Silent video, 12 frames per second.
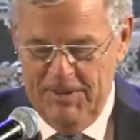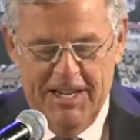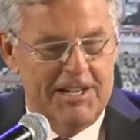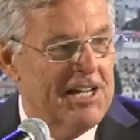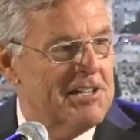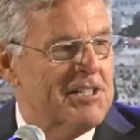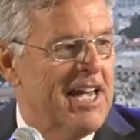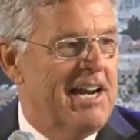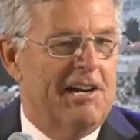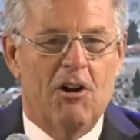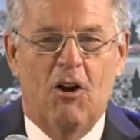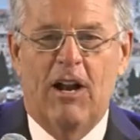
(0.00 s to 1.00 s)
does that.
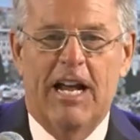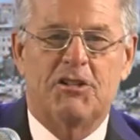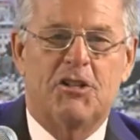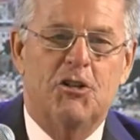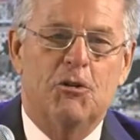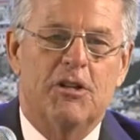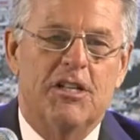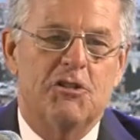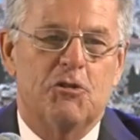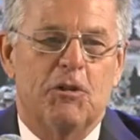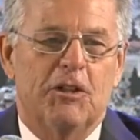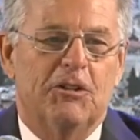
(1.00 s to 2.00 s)
It all has to do with
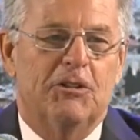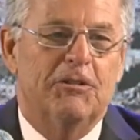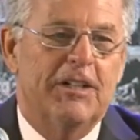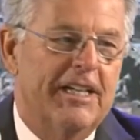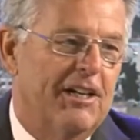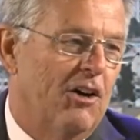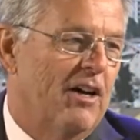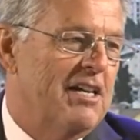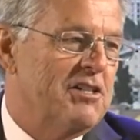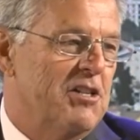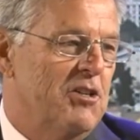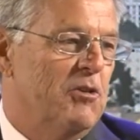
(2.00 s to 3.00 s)
Israel, and all
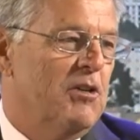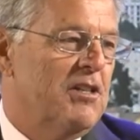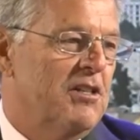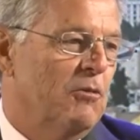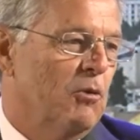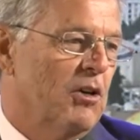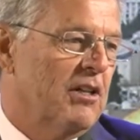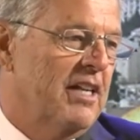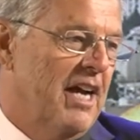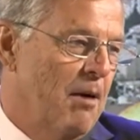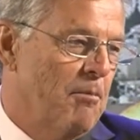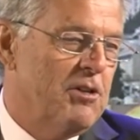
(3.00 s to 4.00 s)
has to do with the work that
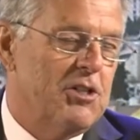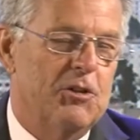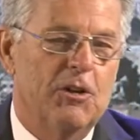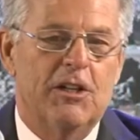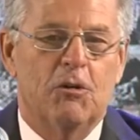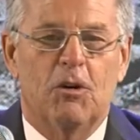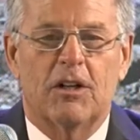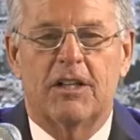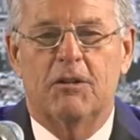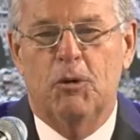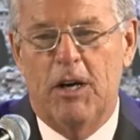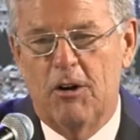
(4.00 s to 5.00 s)
Albert's doing, the work
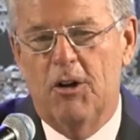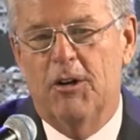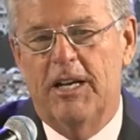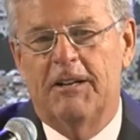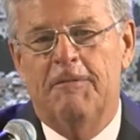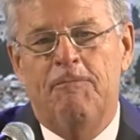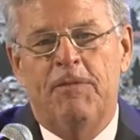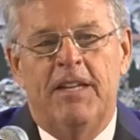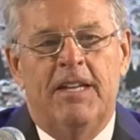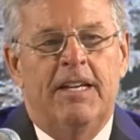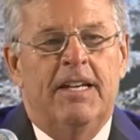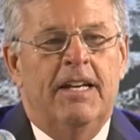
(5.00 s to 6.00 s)
that we're doing.
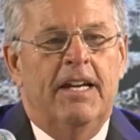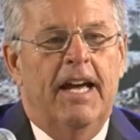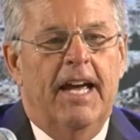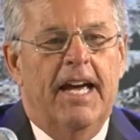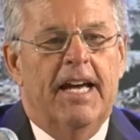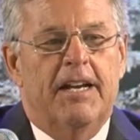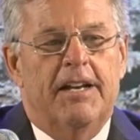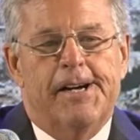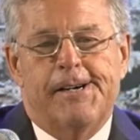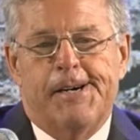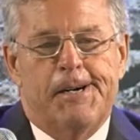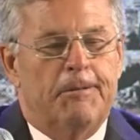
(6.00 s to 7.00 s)
And
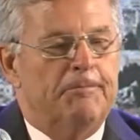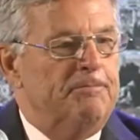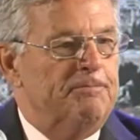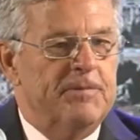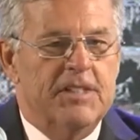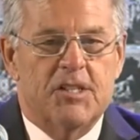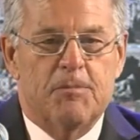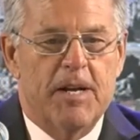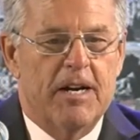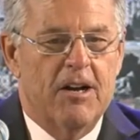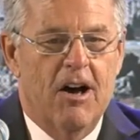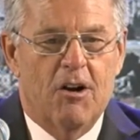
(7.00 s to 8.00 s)
it's been
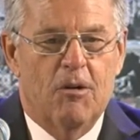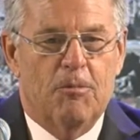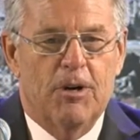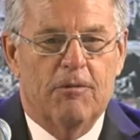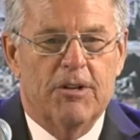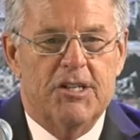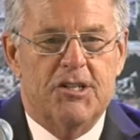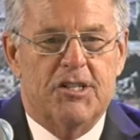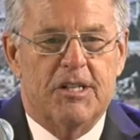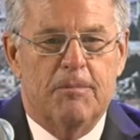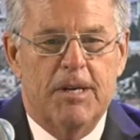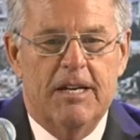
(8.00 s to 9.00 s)
an honor and privilege
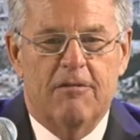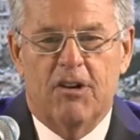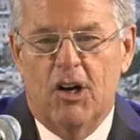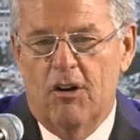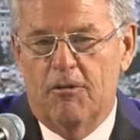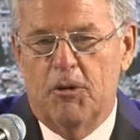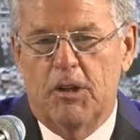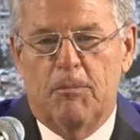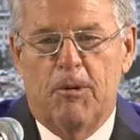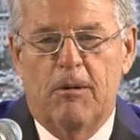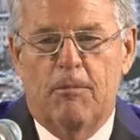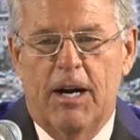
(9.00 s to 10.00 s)
to be involved with the
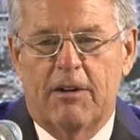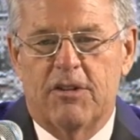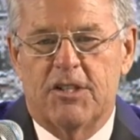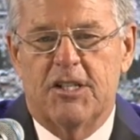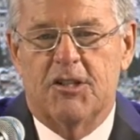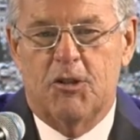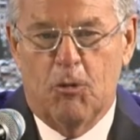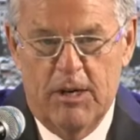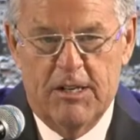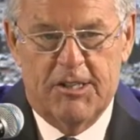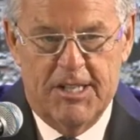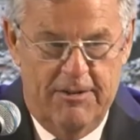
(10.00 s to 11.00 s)
prayer breakfast since
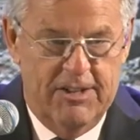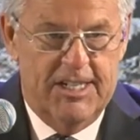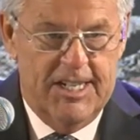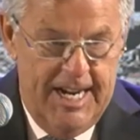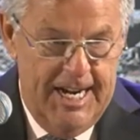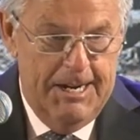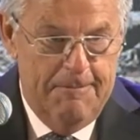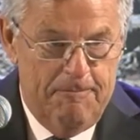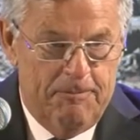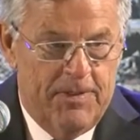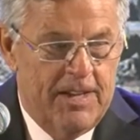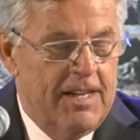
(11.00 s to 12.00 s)

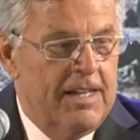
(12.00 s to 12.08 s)
2017.